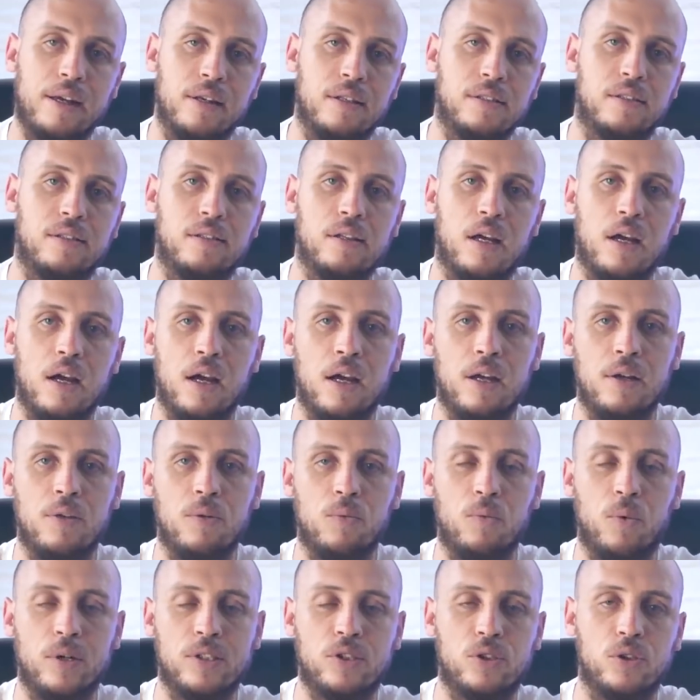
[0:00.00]
can decide
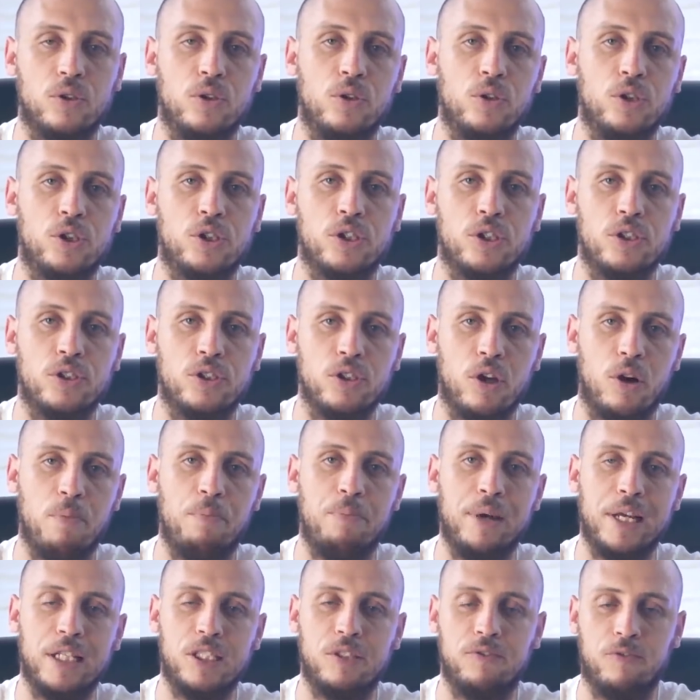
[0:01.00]
what solutions are
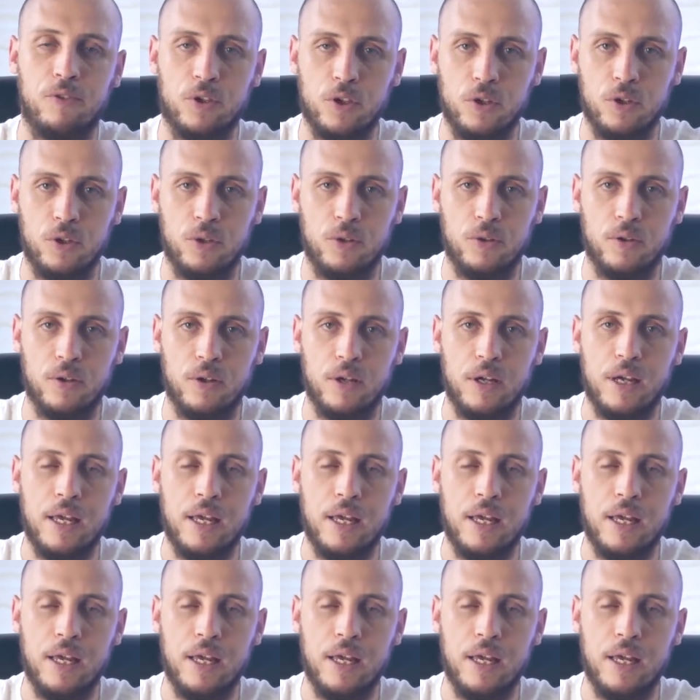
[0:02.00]
best for you